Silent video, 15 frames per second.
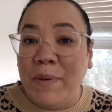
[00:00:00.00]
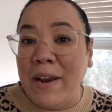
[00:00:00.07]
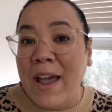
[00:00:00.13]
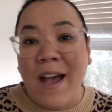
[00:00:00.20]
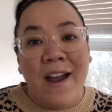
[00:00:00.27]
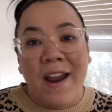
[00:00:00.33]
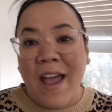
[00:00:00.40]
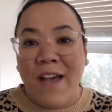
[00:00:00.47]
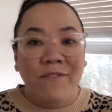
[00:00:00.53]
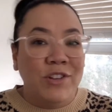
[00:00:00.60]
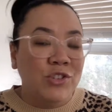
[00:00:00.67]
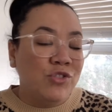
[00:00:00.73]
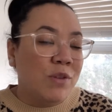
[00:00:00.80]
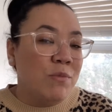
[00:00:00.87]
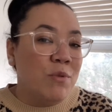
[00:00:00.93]
but are
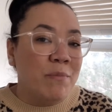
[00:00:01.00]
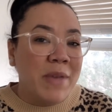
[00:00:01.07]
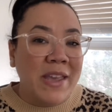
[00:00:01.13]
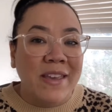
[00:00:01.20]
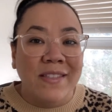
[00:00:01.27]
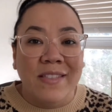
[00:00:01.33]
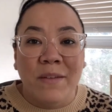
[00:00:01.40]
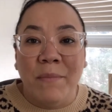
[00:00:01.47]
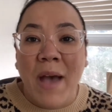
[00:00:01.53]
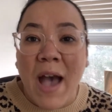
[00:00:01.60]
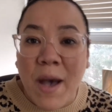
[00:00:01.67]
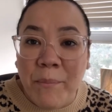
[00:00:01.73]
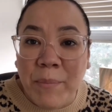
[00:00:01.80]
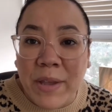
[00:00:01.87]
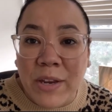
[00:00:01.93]
having trouble making them
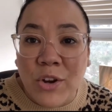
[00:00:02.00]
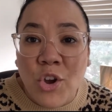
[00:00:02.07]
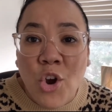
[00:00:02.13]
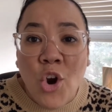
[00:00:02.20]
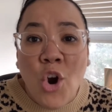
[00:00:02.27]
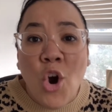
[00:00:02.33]
happen.